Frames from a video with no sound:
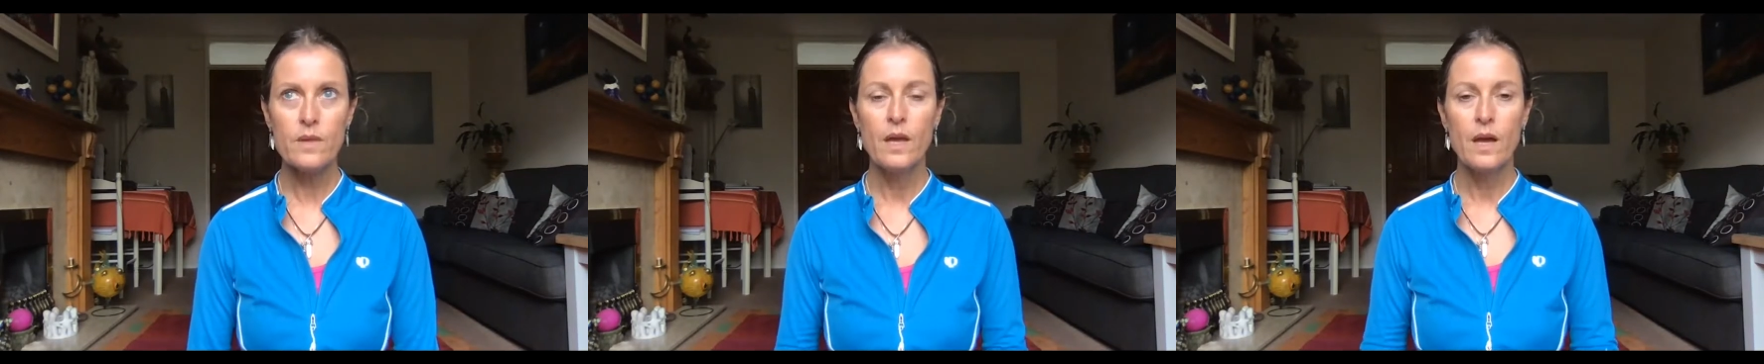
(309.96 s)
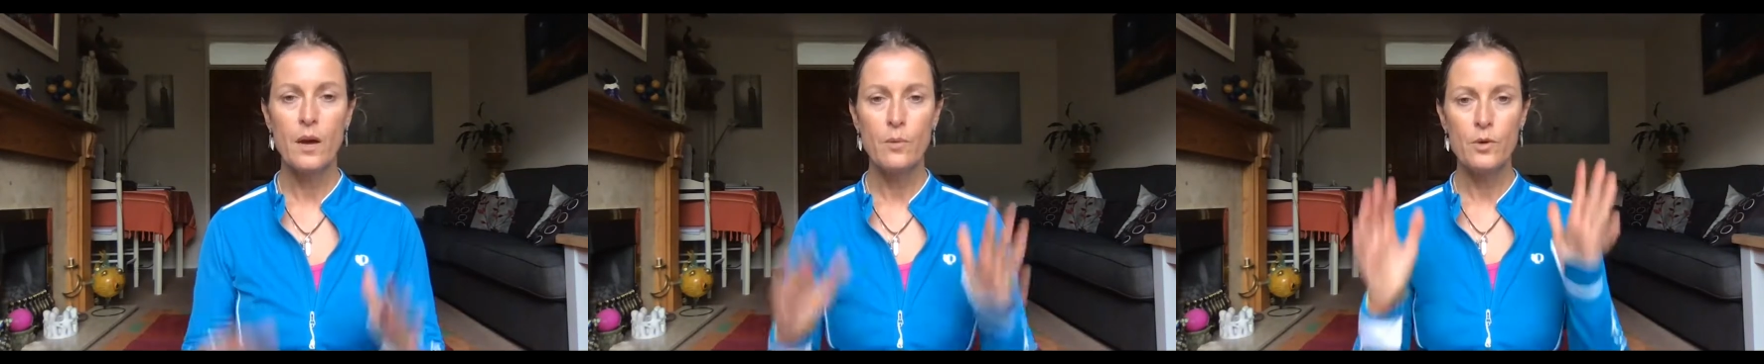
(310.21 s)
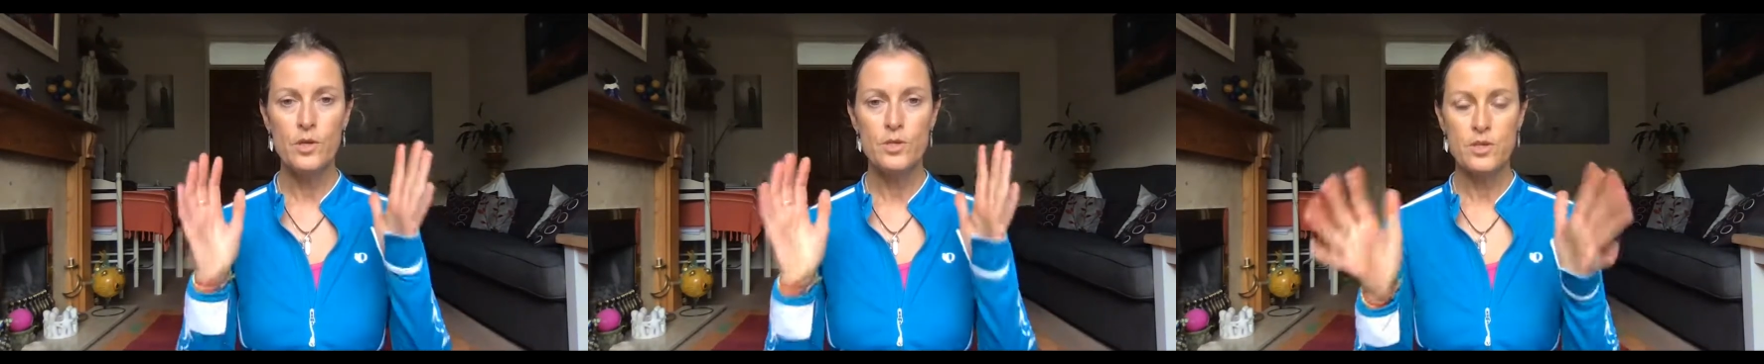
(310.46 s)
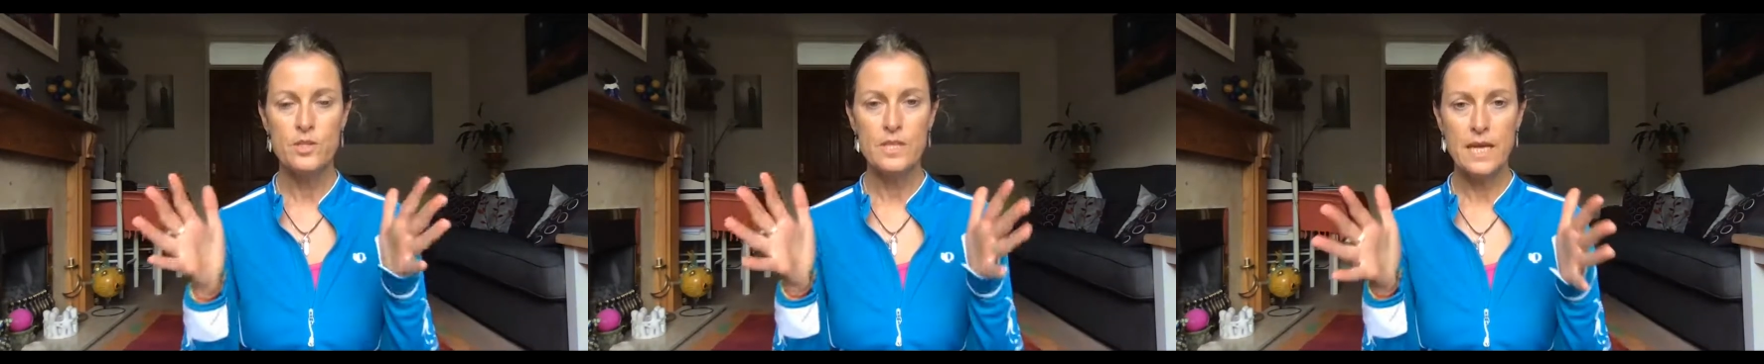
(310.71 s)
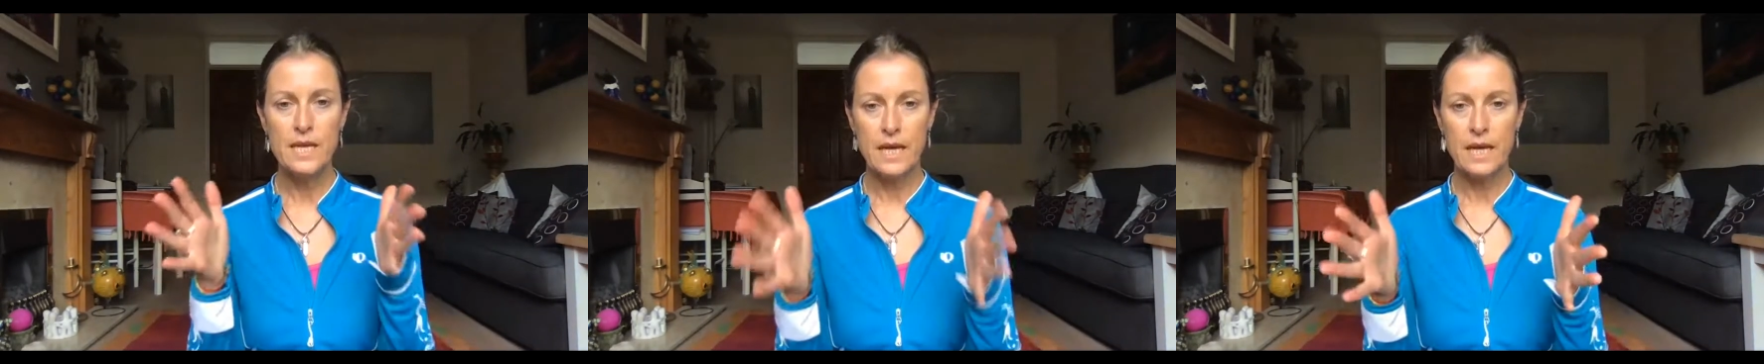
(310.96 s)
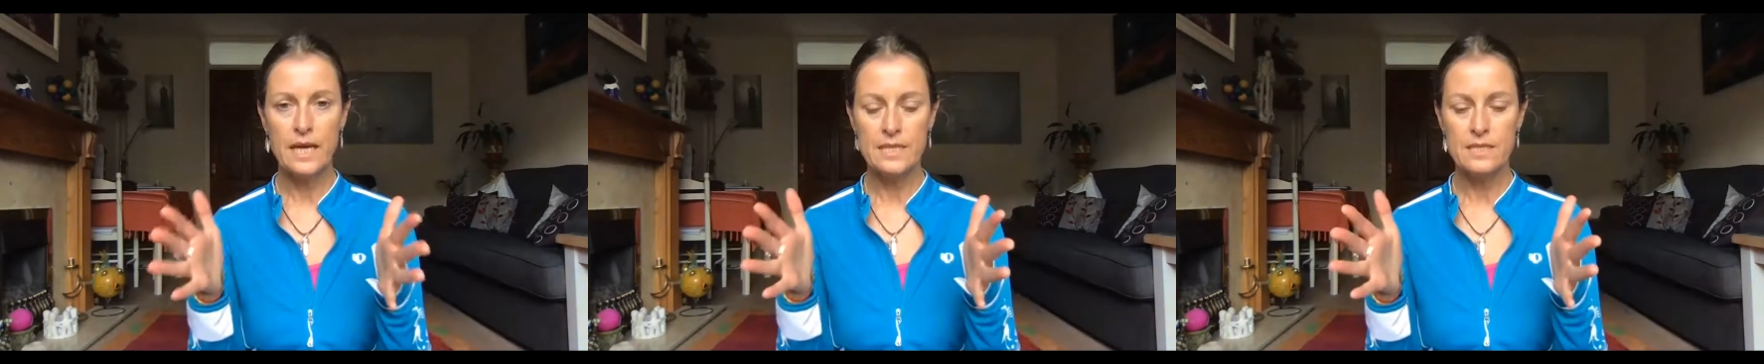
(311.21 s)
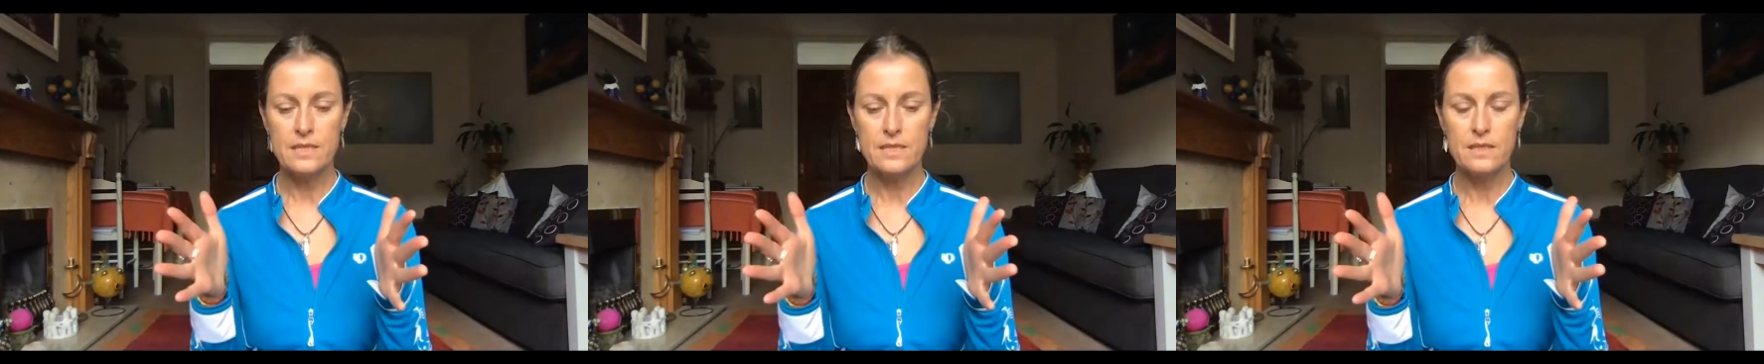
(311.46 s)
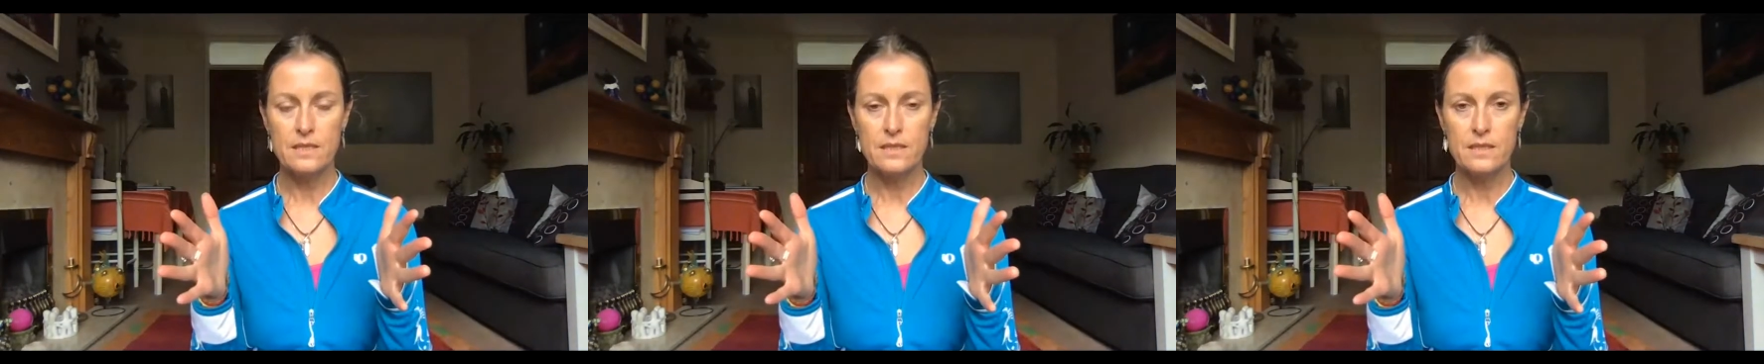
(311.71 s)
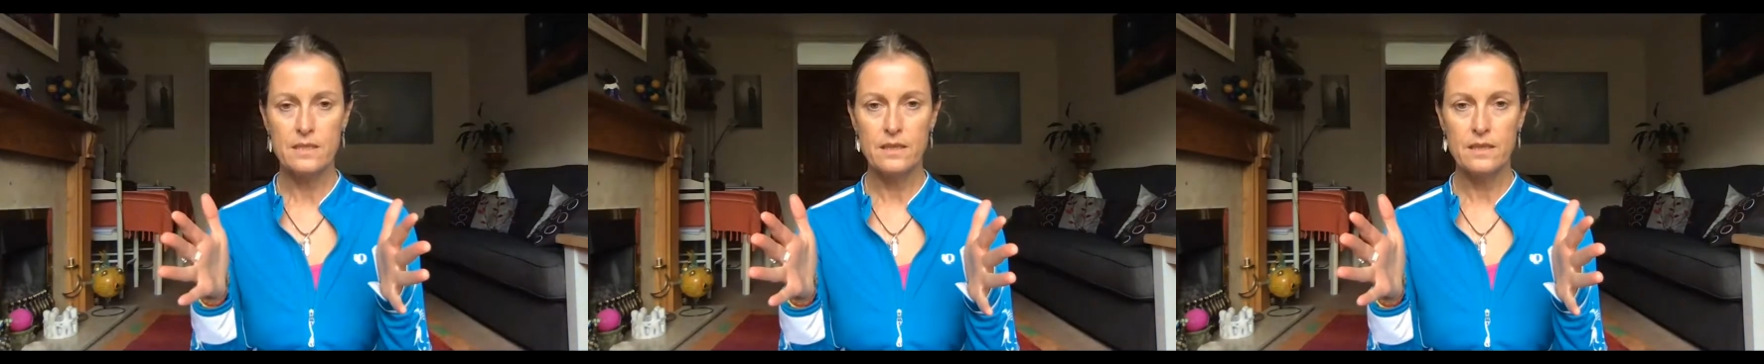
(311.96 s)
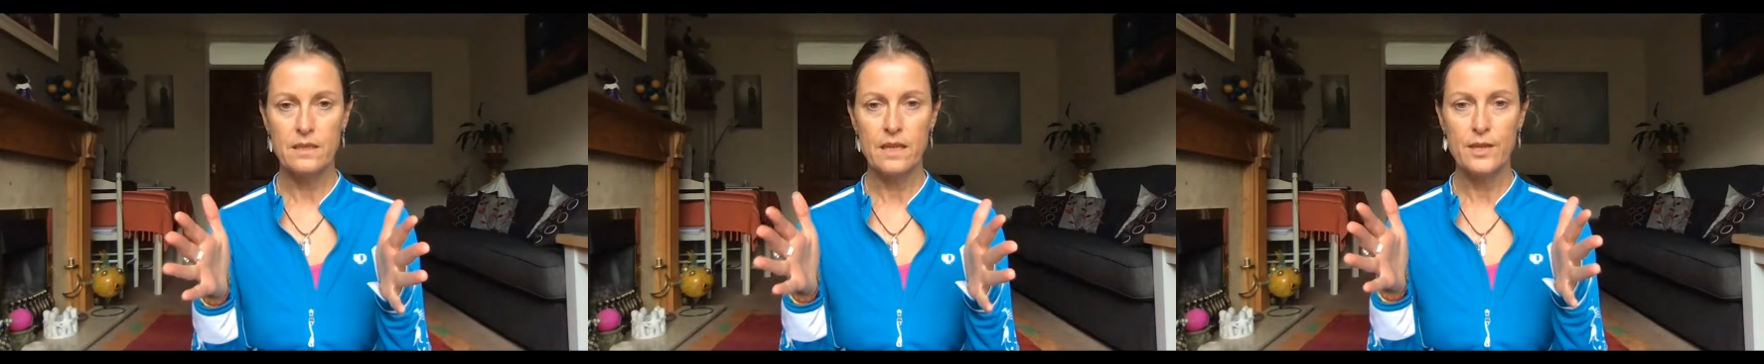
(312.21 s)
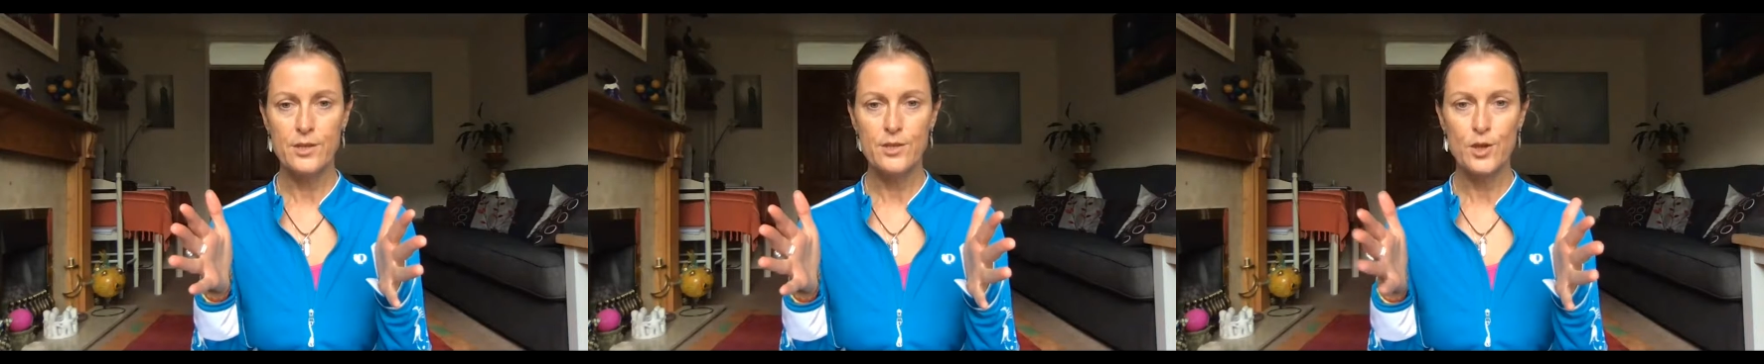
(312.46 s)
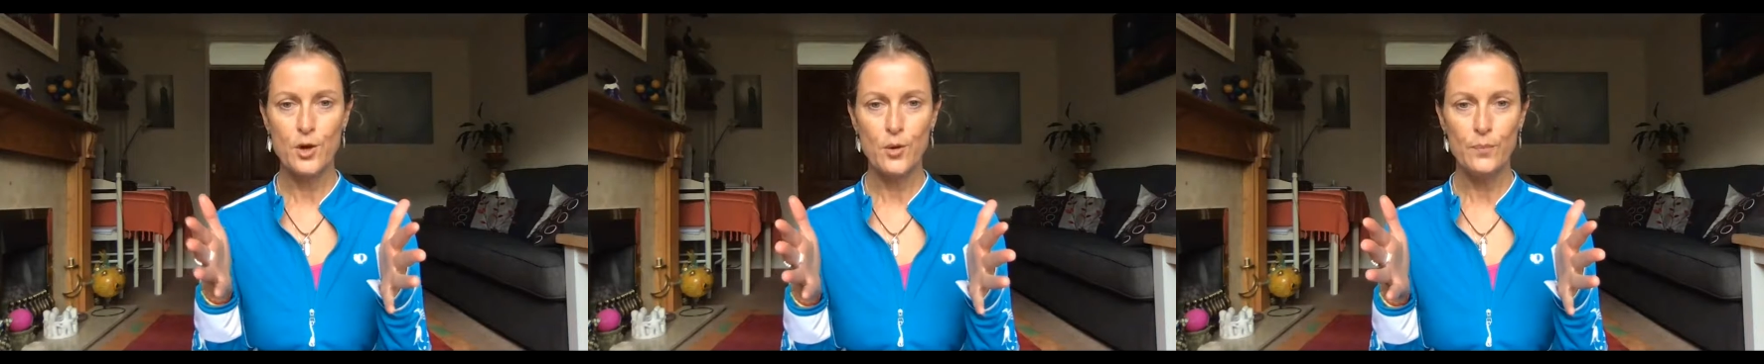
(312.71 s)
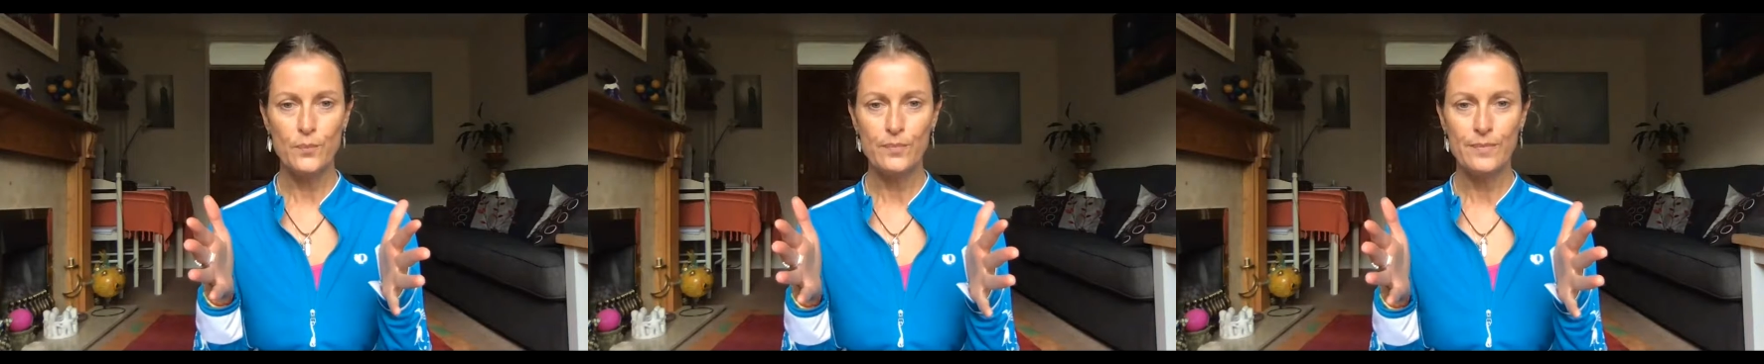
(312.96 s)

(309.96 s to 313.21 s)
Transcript: I want you to take your hands like so,